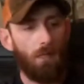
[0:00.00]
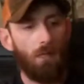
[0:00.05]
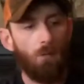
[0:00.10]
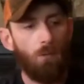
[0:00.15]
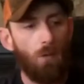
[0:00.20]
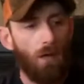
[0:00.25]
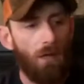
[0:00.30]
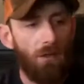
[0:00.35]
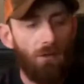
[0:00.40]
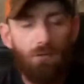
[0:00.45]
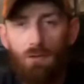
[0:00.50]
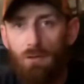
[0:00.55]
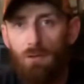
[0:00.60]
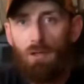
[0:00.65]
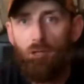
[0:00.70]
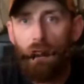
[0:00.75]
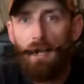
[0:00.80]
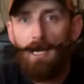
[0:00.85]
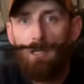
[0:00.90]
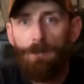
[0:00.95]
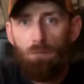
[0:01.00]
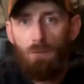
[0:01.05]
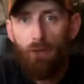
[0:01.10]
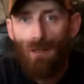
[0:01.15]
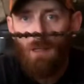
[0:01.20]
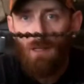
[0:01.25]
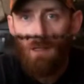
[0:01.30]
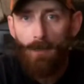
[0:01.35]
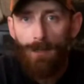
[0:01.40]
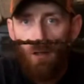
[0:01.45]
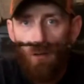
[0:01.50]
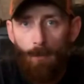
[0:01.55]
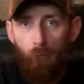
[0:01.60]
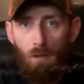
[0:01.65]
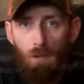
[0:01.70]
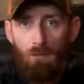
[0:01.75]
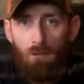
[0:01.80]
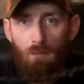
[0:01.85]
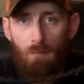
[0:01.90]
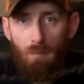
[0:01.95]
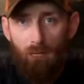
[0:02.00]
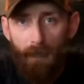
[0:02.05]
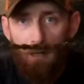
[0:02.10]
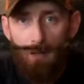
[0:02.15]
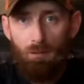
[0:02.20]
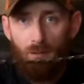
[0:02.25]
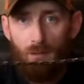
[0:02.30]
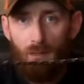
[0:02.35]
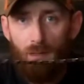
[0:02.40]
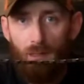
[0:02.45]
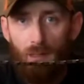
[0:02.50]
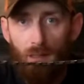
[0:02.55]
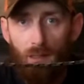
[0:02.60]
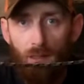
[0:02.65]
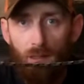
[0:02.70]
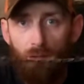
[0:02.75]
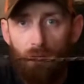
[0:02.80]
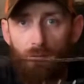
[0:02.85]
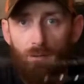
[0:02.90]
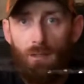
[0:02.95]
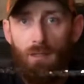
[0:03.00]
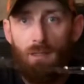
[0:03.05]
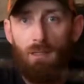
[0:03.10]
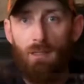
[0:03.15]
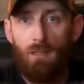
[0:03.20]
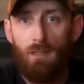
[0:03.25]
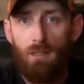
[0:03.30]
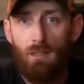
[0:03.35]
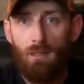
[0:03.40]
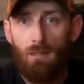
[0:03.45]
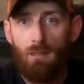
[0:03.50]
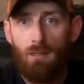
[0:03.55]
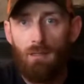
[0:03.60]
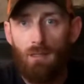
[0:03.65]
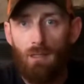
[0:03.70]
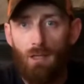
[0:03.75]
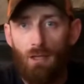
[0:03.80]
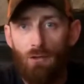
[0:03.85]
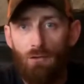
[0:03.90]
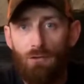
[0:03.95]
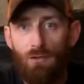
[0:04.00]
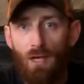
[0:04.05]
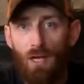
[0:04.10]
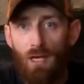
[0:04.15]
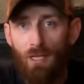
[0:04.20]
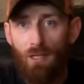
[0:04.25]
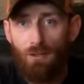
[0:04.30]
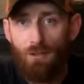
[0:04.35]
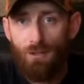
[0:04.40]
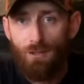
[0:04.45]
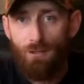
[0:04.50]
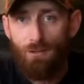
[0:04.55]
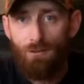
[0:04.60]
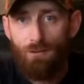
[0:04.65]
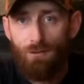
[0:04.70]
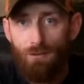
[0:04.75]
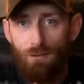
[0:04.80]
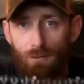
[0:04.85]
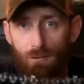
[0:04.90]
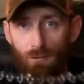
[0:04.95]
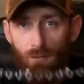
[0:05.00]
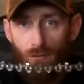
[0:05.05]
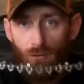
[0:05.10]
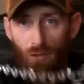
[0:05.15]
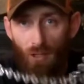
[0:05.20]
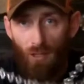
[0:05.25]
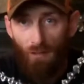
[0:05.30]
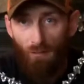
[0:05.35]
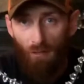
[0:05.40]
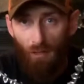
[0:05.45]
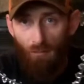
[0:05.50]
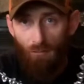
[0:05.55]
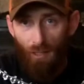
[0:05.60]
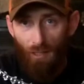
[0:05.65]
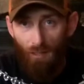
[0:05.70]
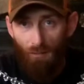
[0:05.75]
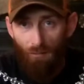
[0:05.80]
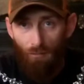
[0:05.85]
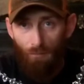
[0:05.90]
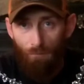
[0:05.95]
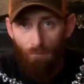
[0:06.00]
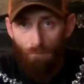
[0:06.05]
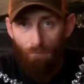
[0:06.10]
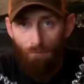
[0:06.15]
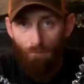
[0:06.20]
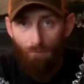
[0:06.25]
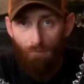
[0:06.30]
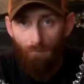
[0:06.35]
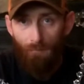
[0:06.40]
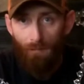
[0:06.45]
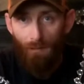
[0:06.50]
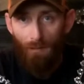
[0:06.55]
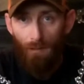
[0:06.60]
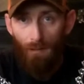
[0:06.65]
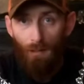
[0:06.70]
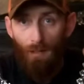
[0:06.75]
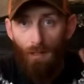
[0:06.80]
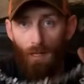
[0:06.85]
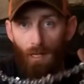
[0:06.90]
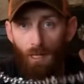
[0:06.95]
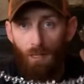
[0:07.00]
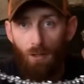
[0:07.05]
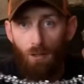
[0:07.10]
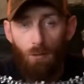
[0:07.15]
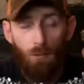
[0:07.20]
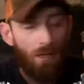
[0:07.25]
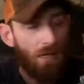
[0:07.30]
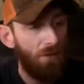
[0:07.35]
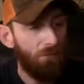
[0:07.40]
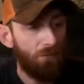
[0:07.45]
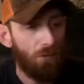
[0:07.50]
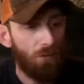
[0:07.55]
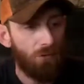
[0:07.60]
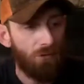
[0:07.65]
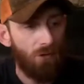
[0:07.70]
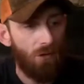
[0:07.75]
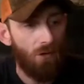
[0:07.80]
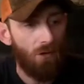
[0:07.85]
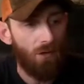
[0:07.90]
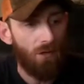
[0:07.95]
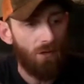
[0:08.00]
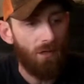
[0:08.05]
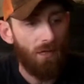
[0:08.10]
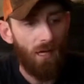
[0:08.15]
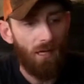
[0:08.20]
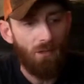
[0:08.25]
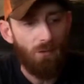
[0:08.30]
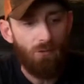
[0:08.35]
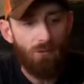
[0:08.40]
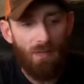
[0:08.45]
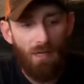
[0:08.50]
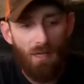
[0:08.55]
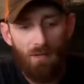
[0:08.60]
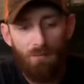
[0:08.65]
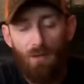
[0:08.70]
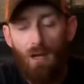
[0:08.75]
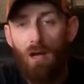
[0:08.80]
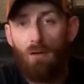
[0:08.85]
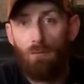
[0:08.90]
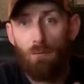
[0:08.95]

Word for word: Anyways, today's video, what it's about is untangling chainsaw chains. I know when I first started, I used to have the